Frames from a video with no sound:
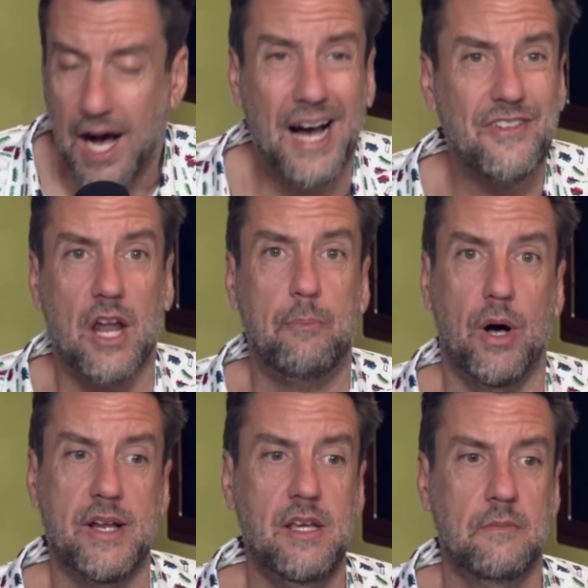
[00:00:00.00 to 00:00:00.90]
I've got a
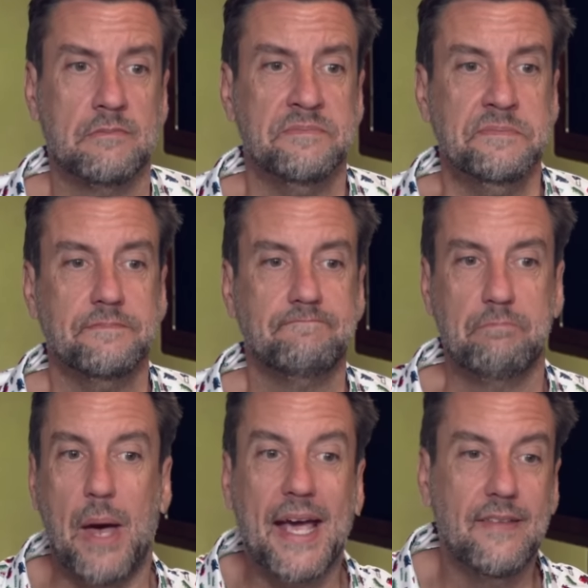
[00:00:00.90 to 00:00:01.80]
buddy,
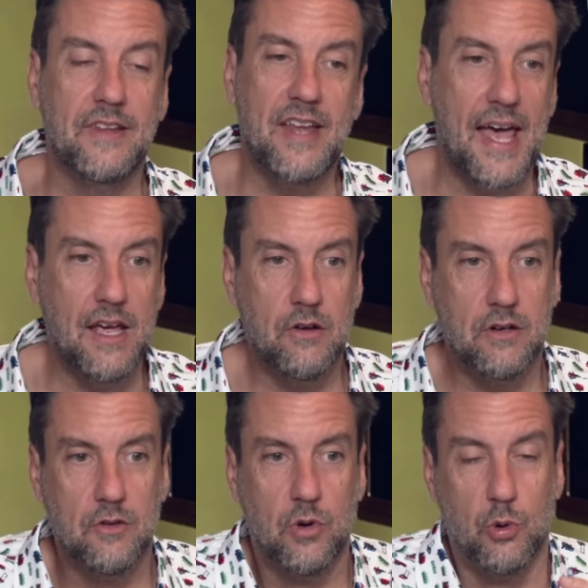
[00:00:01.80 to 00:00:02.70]
back in the day,
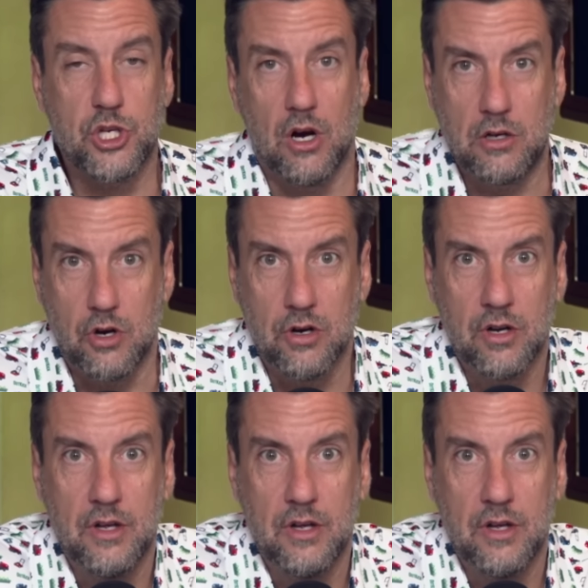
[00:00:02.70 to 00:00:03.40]
we were younger,